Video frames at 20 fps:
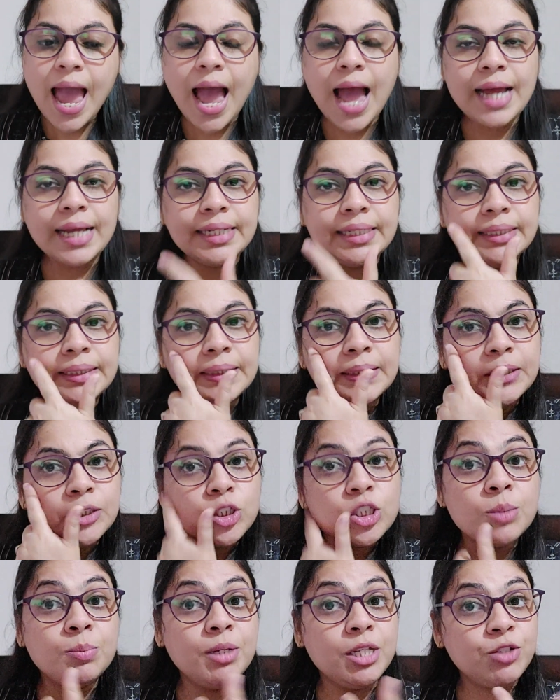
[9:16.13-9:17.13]
and your
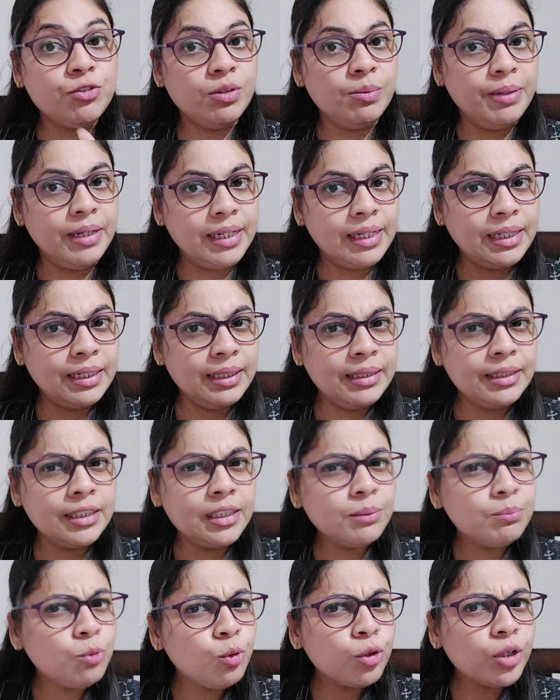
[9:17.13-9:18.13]
speech will be clear
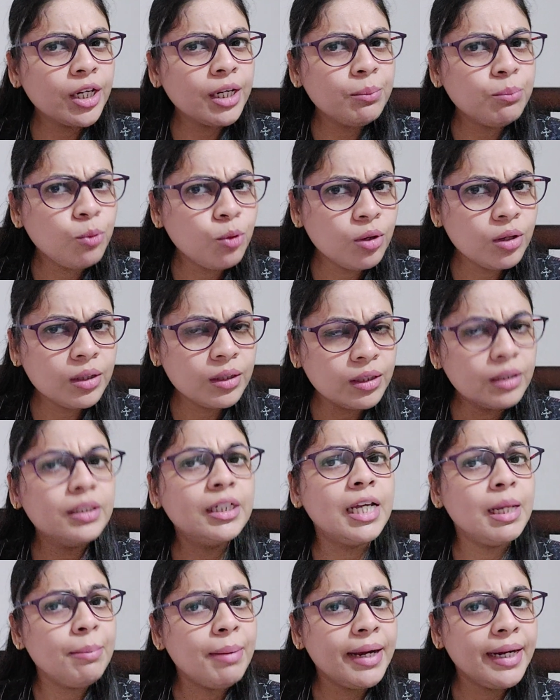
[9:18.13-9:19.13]
more and more,
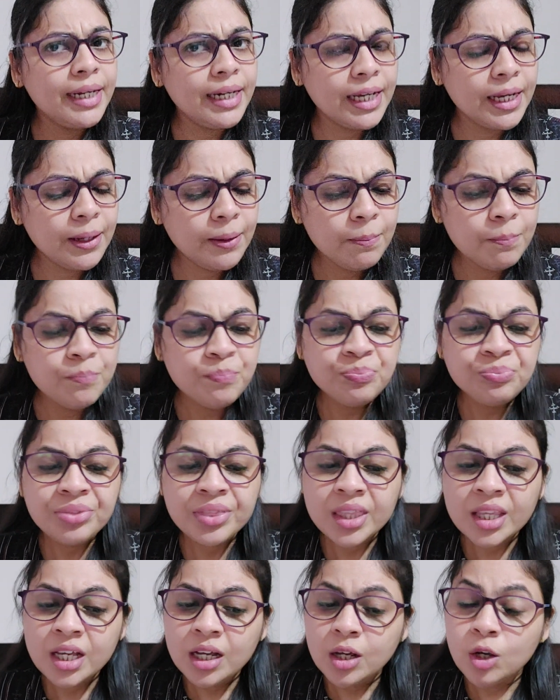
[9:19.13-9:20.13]
day by day.
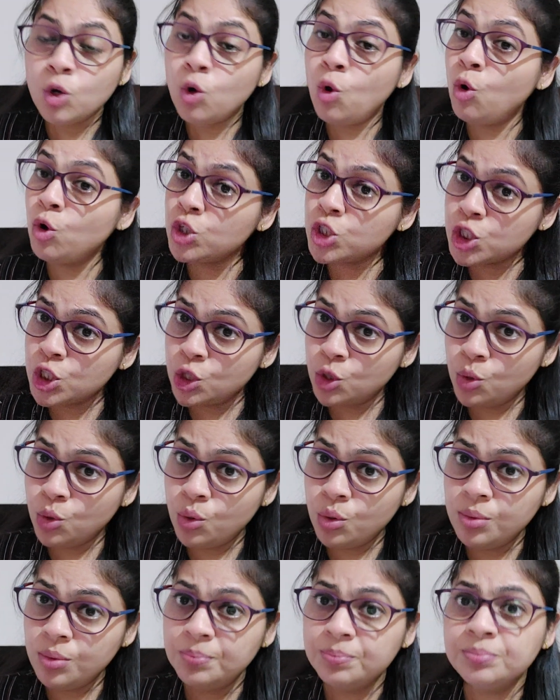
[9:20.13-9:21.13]
Go
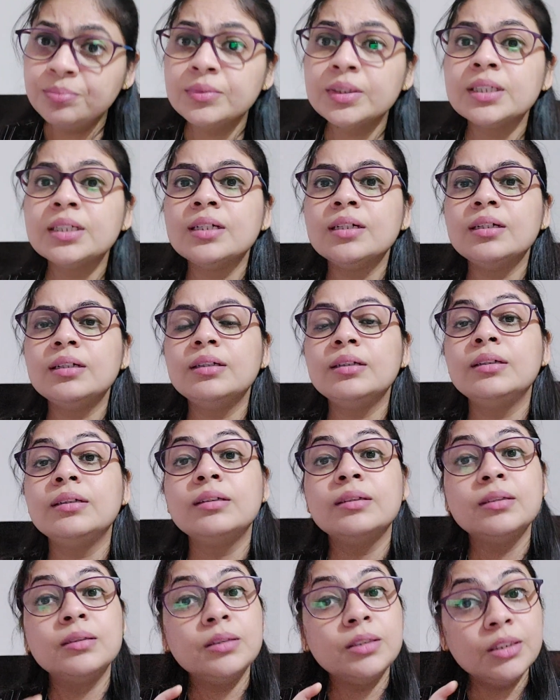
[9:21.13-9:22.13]
slow,
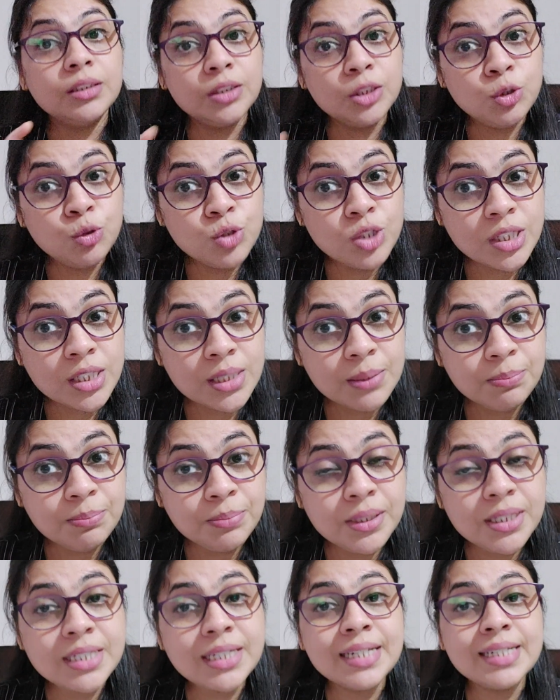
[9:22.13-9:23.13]
use
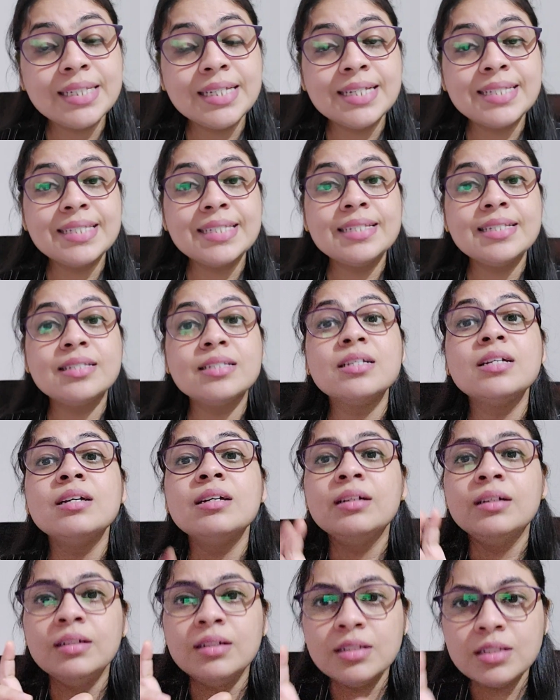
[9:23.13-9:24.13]
simple sentences,
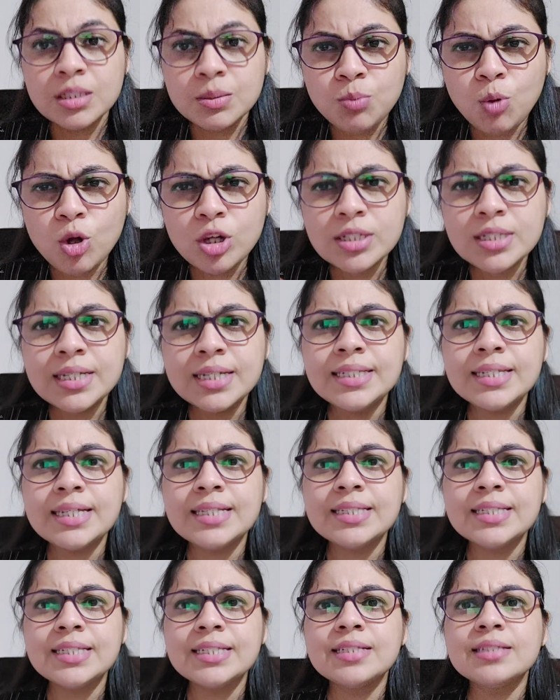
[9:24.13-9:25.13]
small
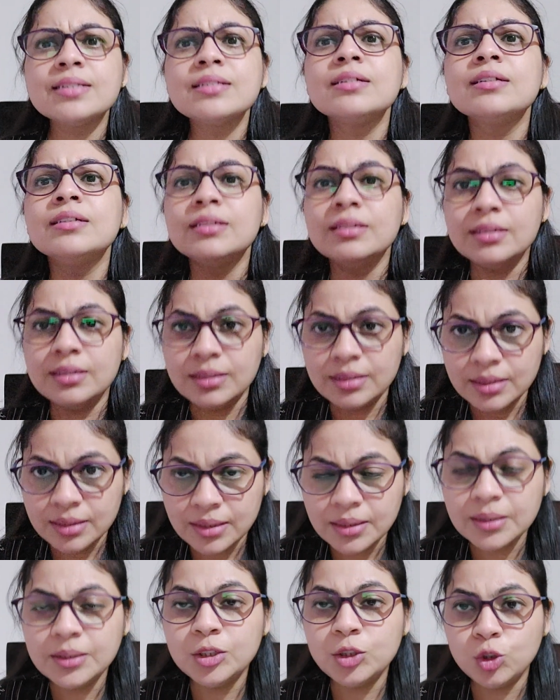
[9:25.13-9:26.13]
sentences,
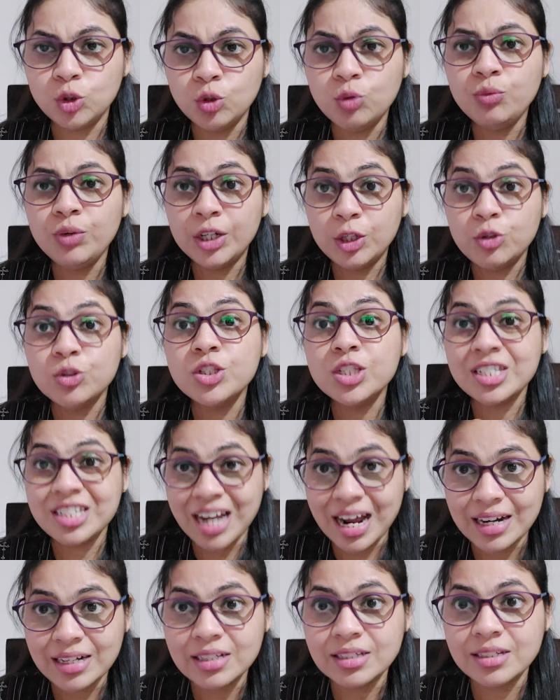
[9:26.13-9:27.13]
when you
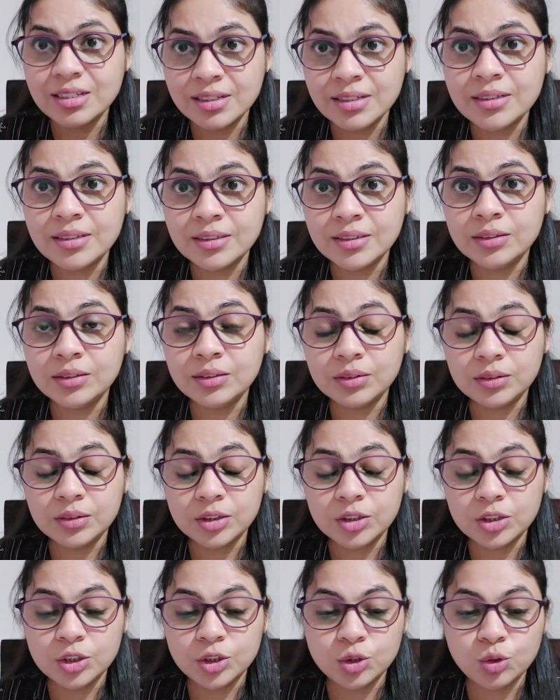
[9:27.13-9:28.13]
start.
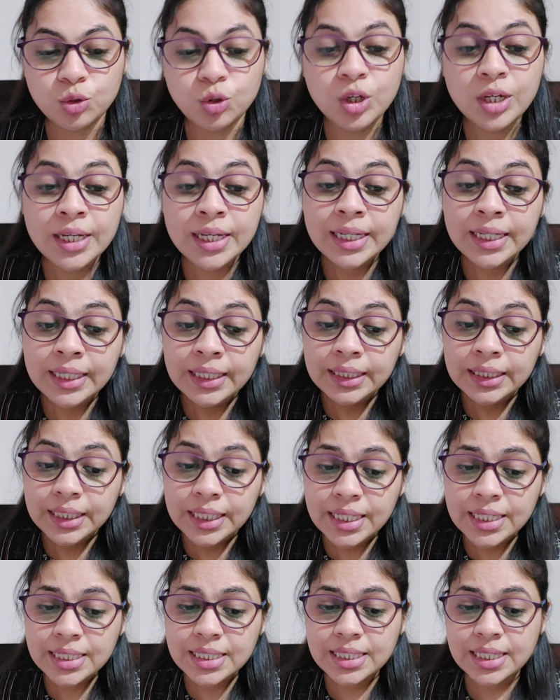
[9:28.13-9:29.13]
So
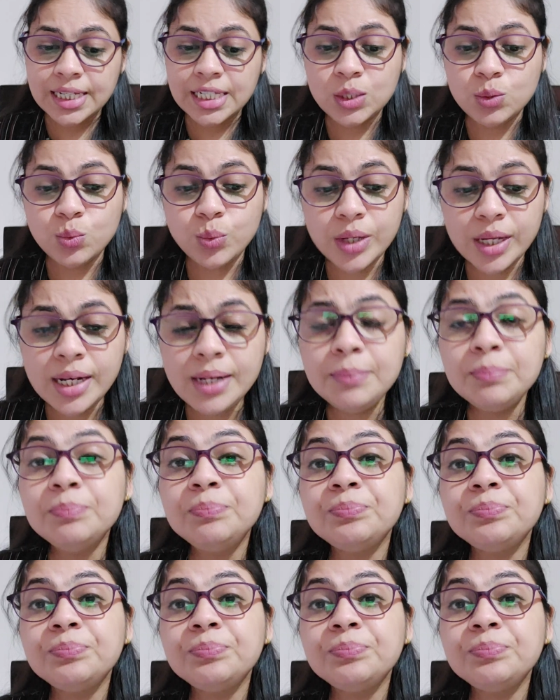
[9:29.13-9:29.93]
these things will